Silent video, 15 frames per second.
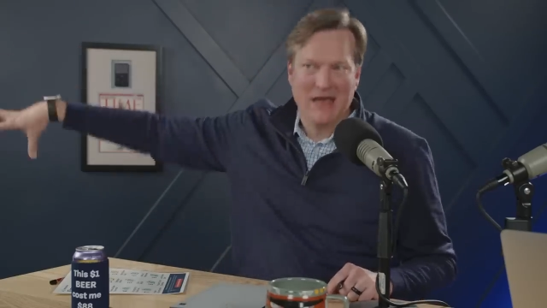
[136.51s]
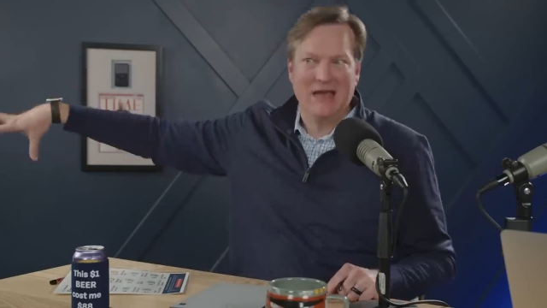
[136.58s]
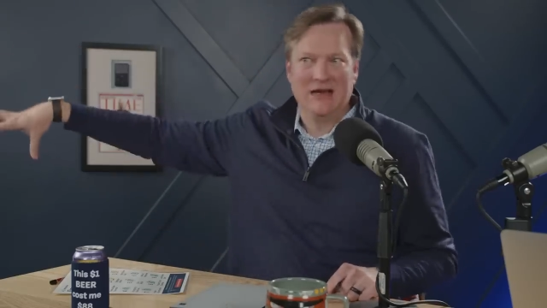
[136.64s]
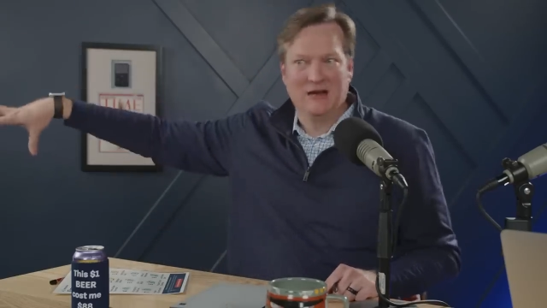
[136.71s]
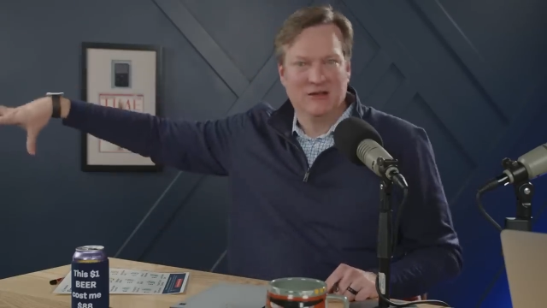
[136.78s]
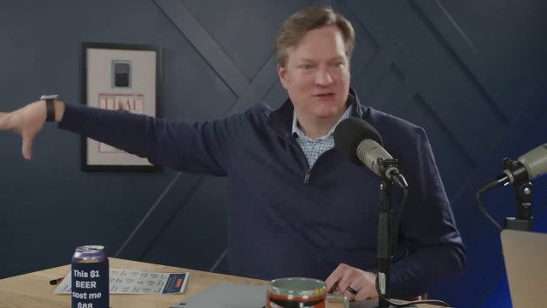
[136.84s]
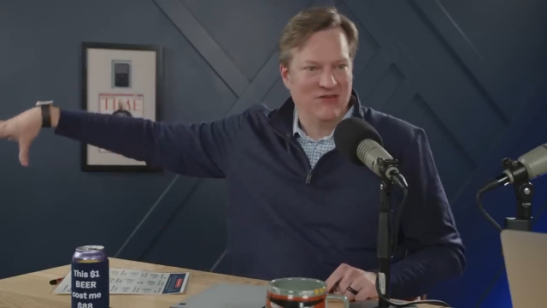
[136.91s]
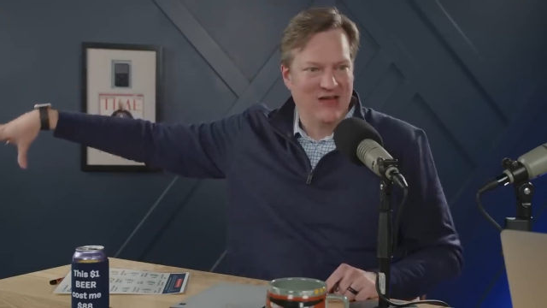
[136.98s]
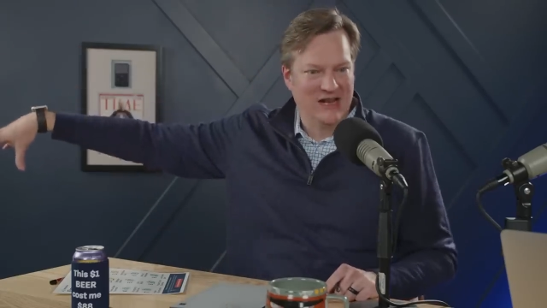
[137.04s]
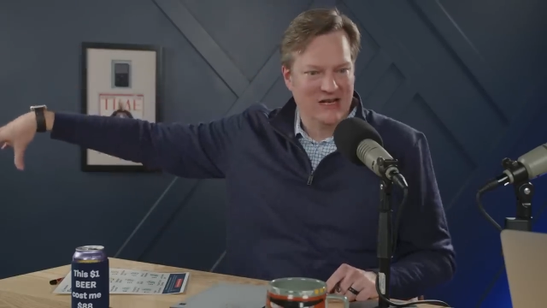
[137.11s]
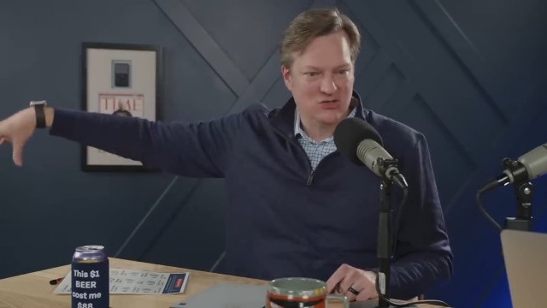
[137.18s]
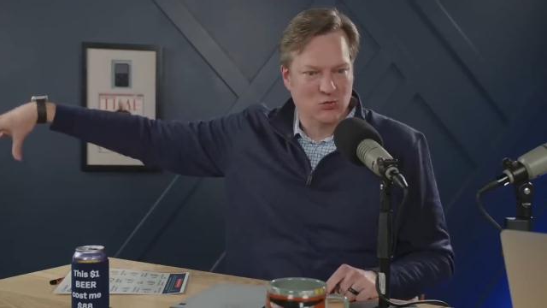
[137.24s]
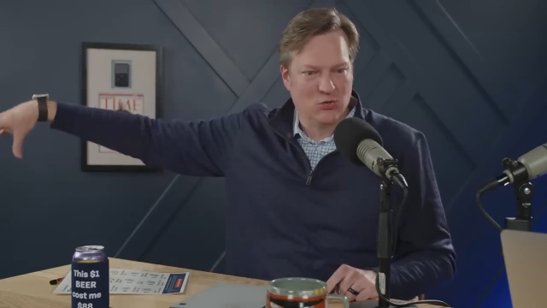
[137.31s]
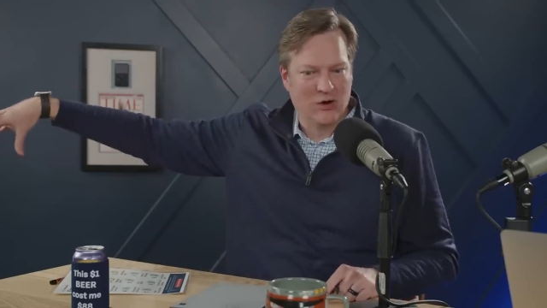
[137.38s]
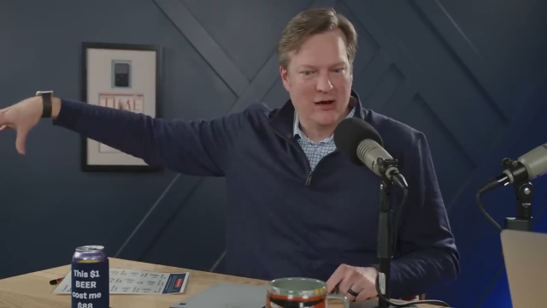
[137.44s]
eight of the
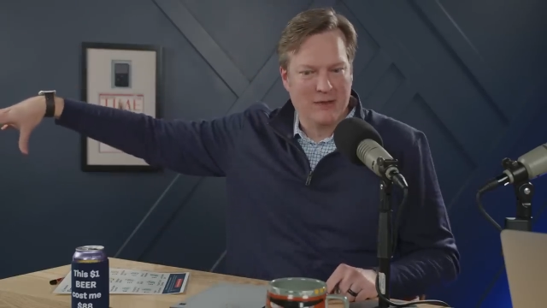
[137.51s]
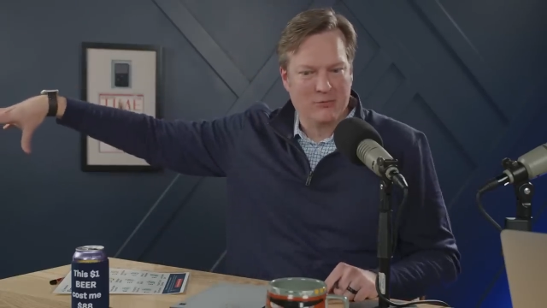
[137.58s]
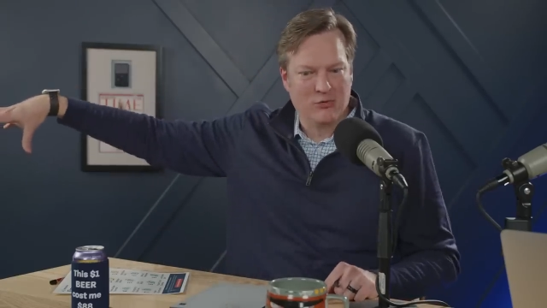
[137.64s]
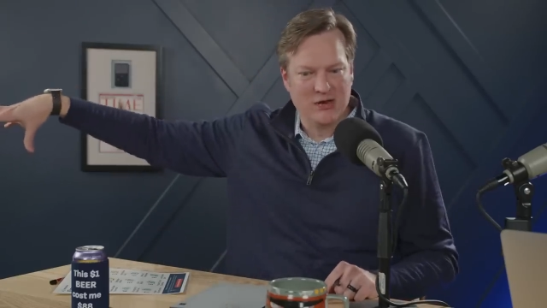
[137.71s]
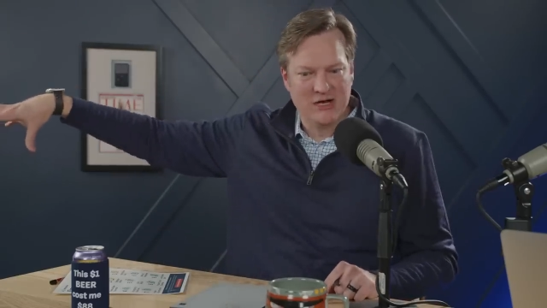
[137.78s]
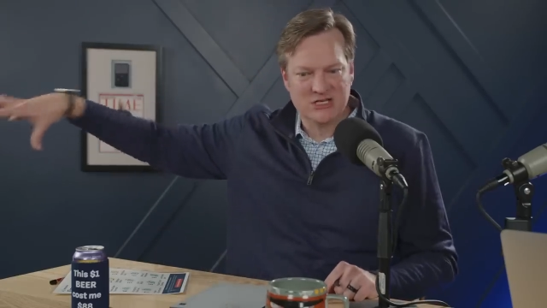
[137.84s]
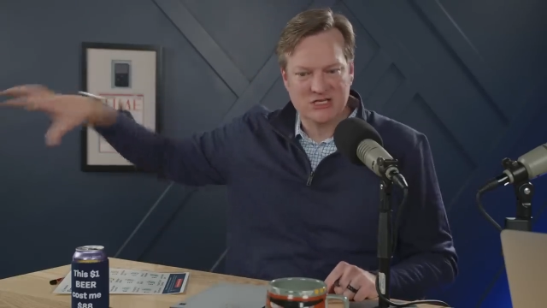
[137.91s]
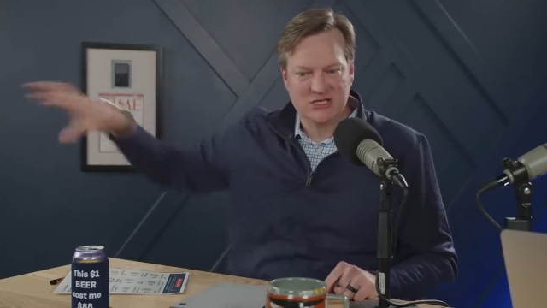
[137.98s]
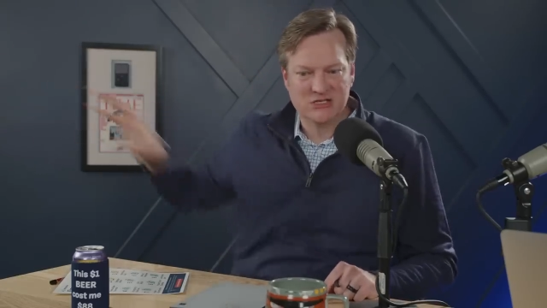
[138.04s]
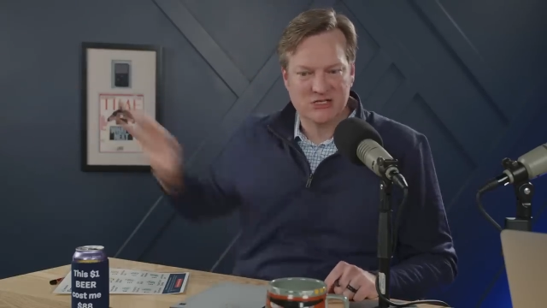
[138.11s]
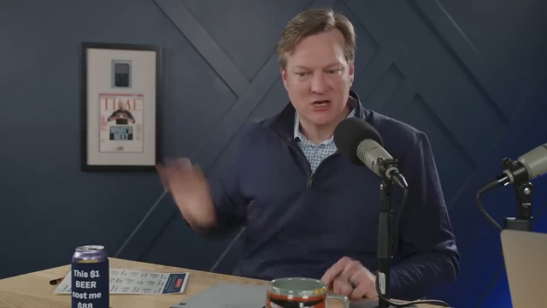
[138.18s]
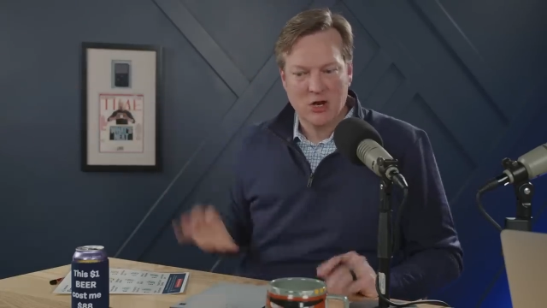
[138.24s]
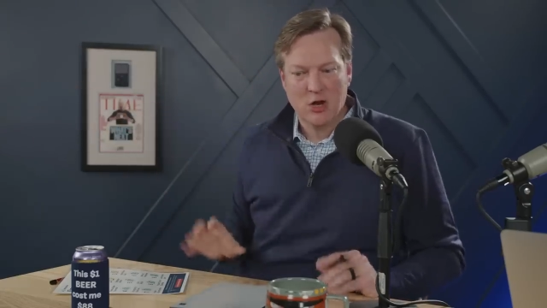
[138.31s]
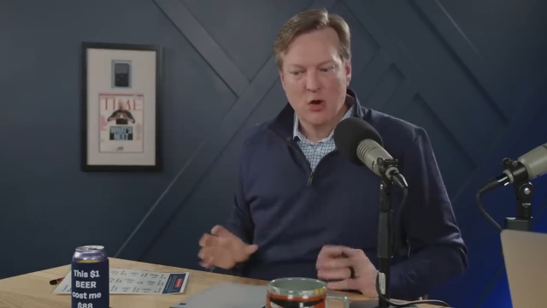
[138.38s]
financial order operations